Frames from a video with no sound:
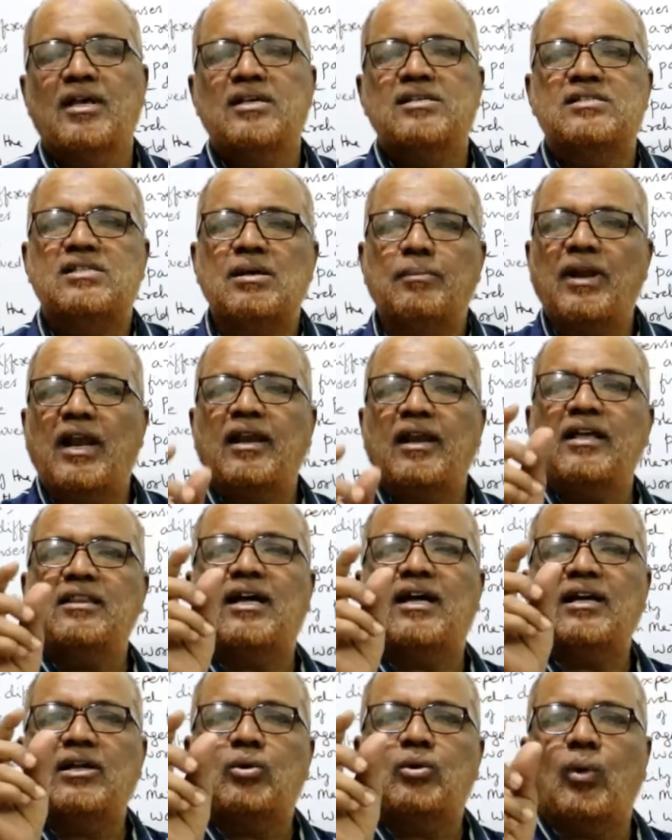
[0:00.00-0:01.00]
Similarly,
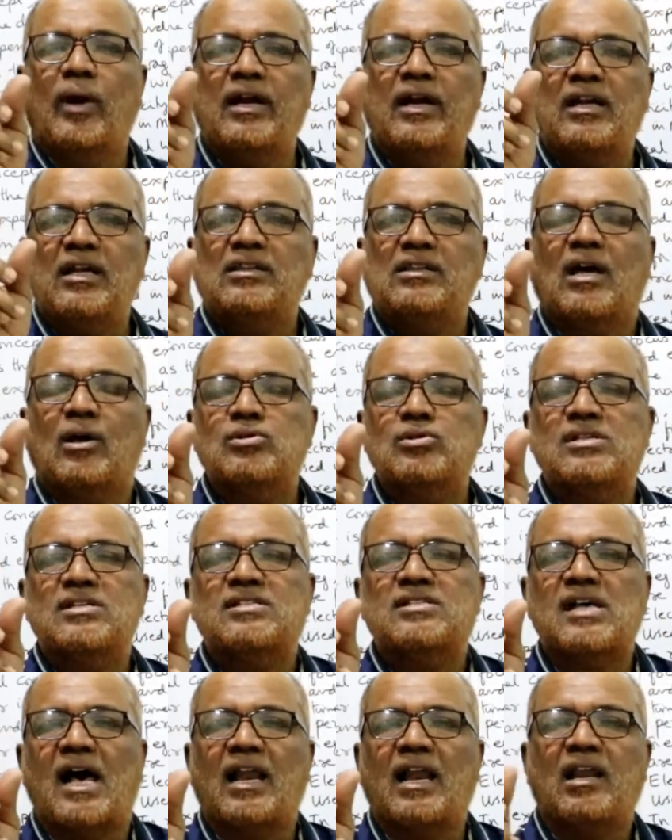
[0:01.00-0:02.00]
the
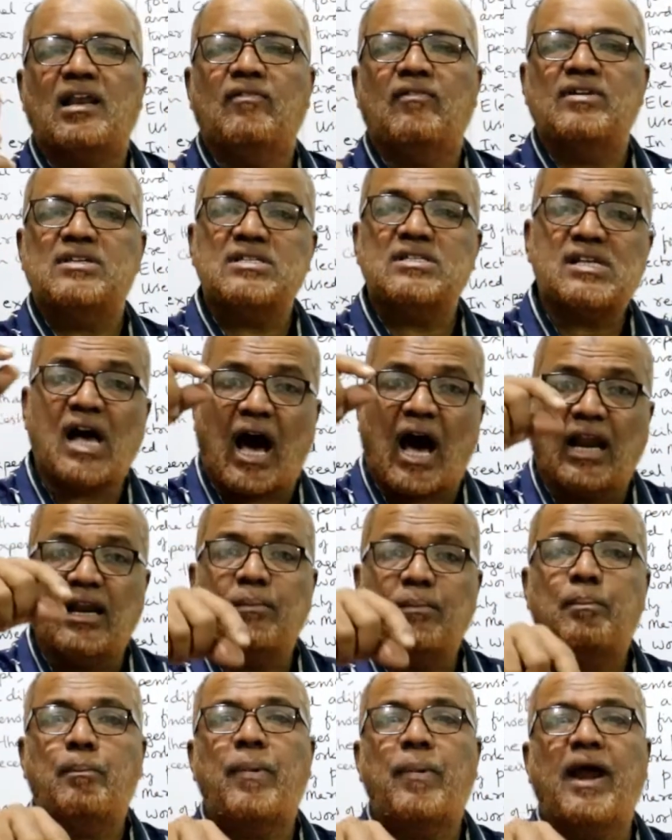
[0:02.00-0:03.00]
20,000 salary which is
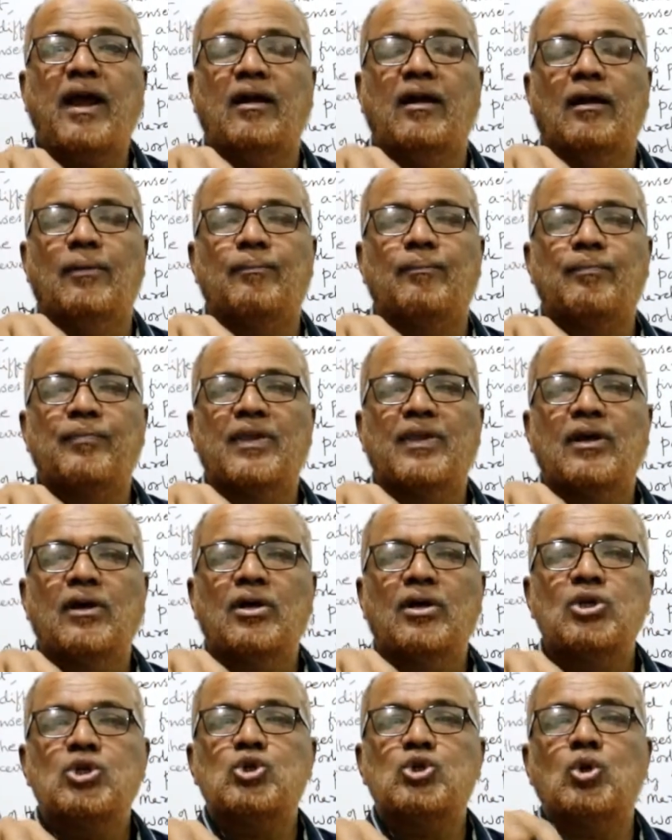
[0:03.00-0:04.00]
unpaid
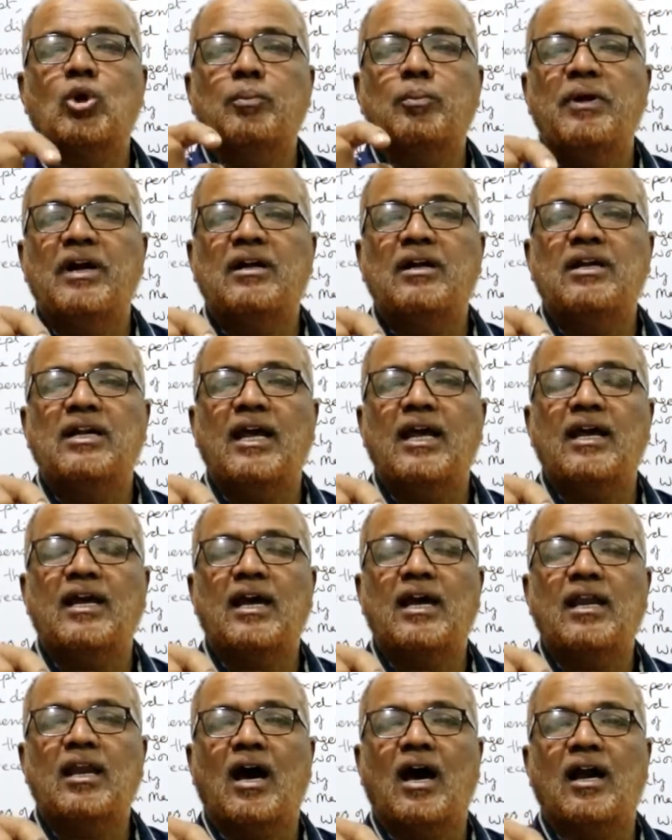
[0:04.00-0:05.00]
should be
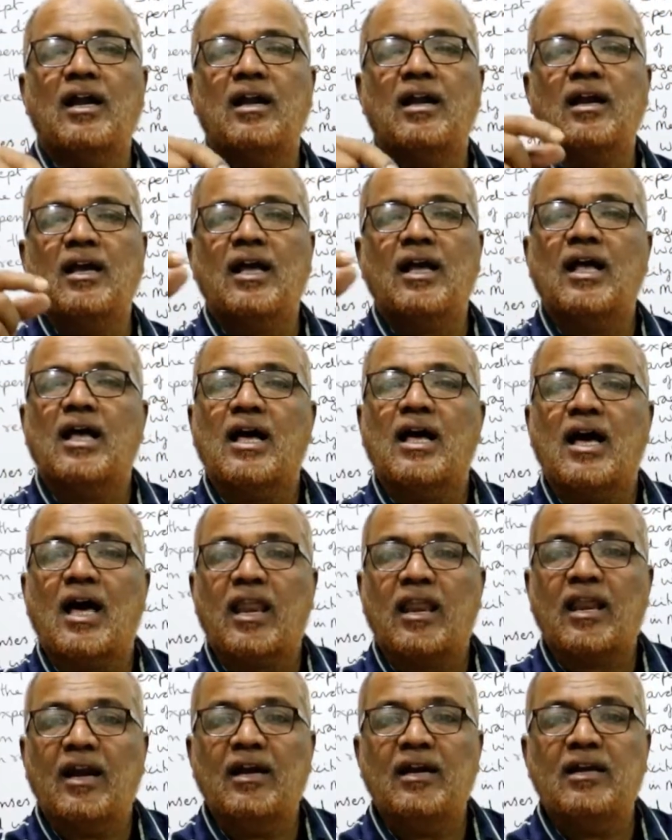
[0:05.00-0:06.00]
taken under
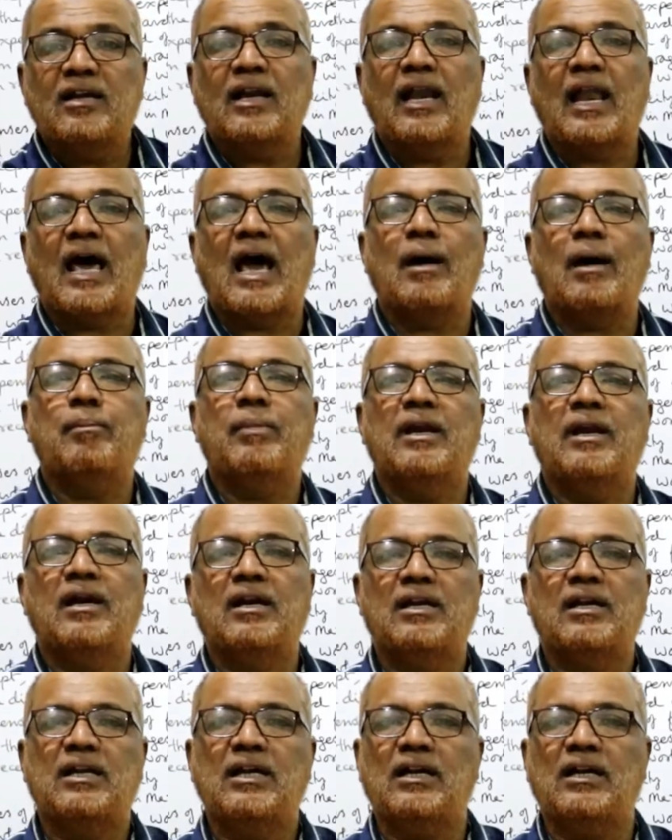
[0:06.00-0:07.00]
current
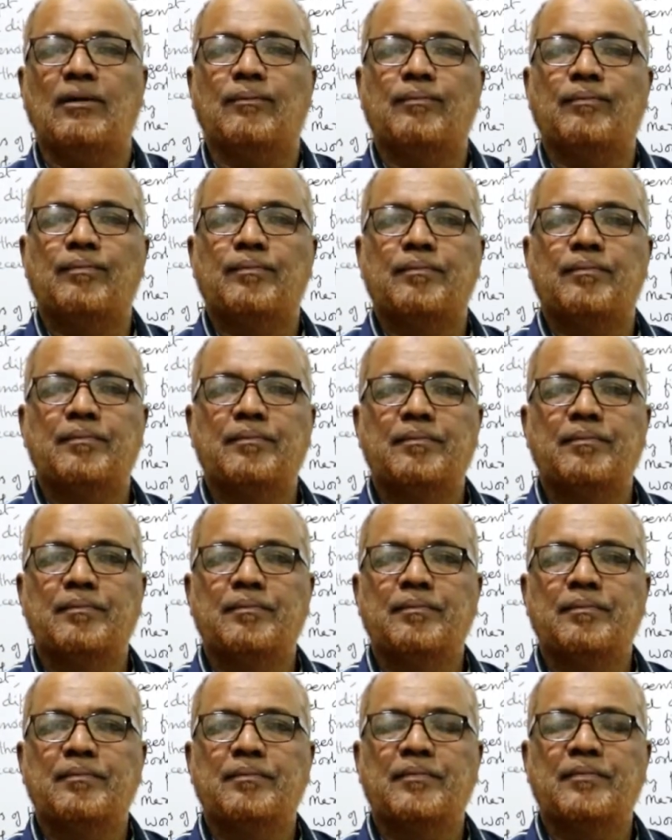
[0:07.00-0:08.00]
liability
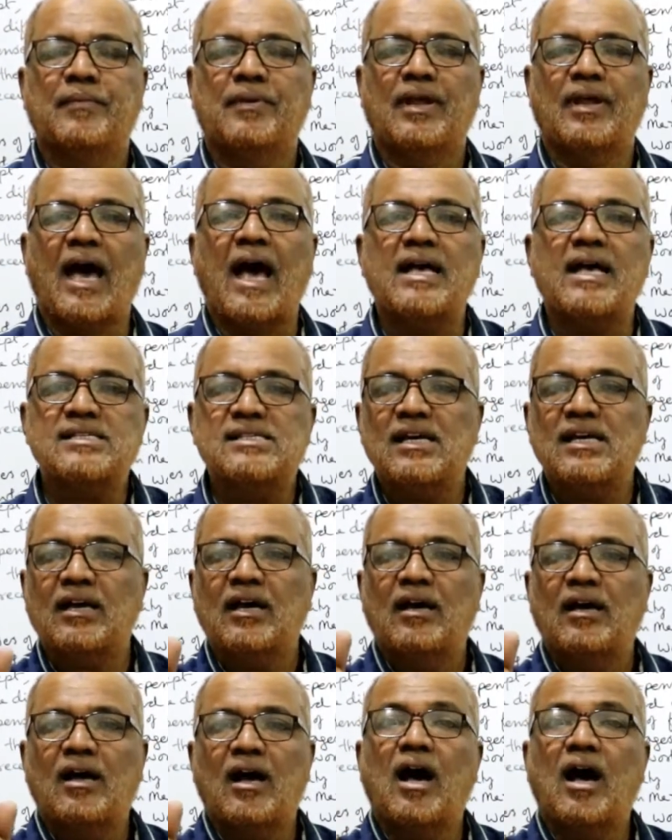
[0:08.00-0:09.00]
as
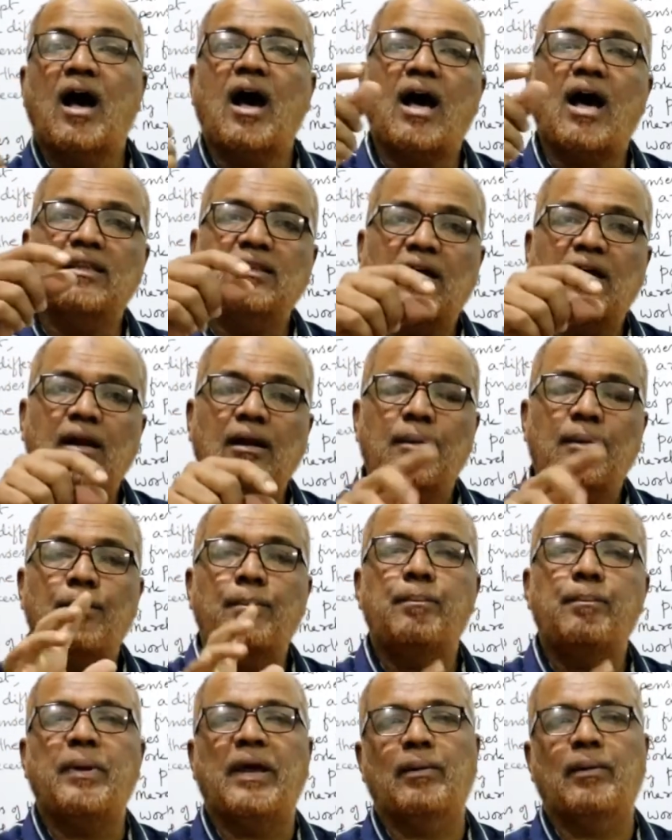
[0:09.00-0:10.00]
a other
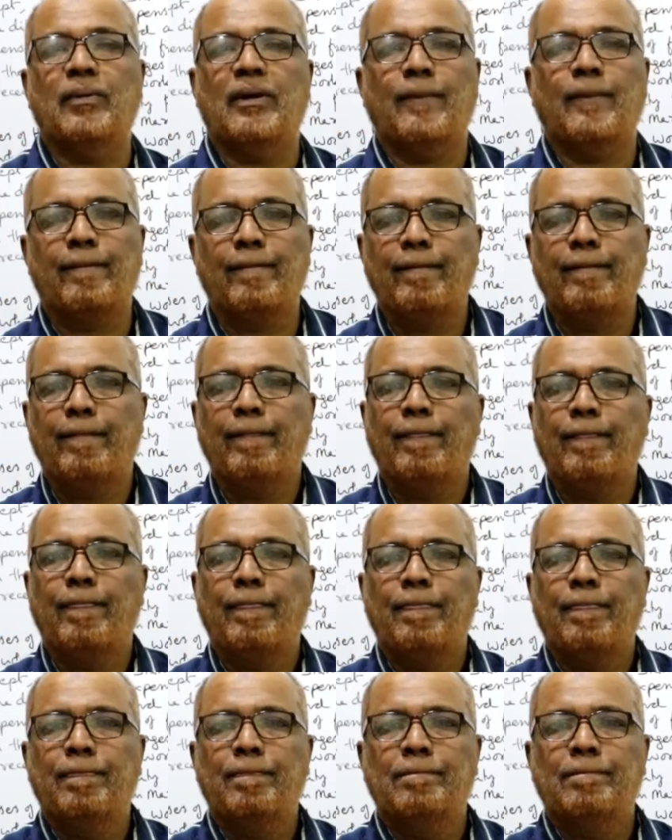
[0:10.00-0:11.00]
payable.
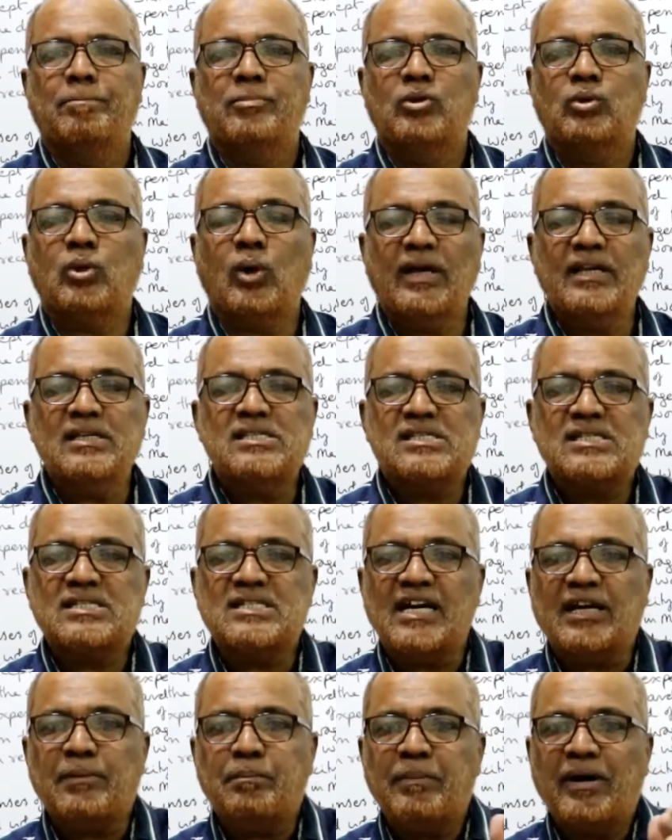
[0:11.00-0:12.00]
So in
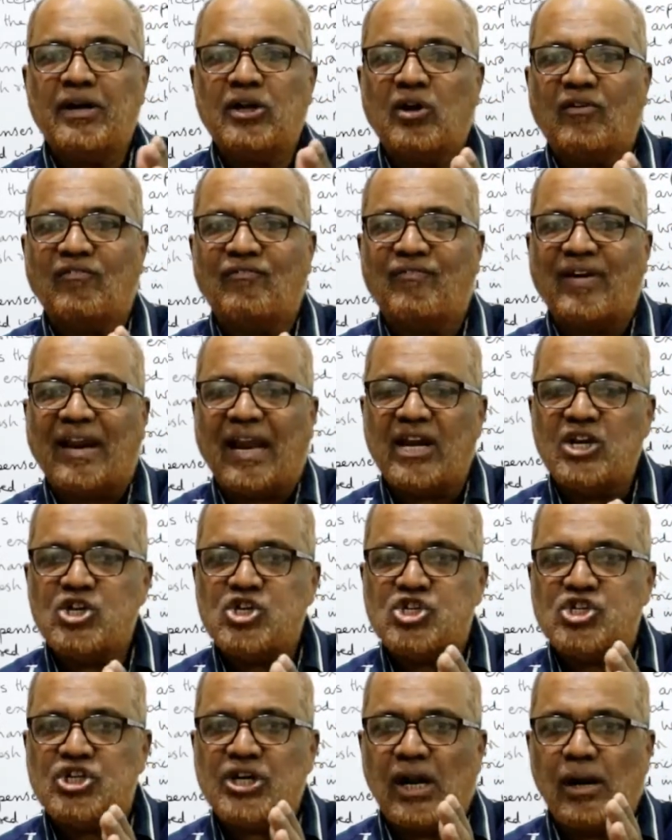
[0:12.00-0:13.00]
statement of
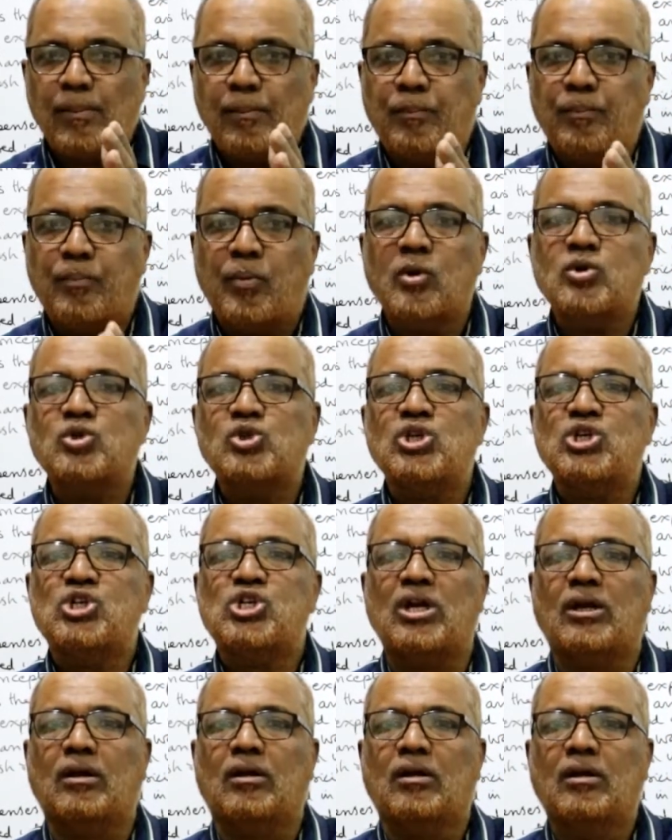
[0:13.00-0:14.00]
financial
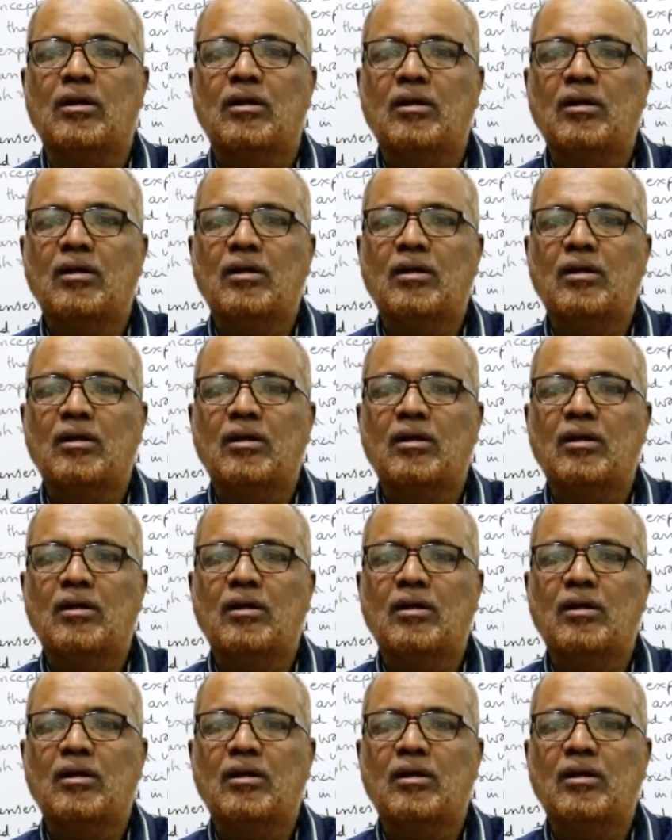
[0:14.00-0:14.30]
position,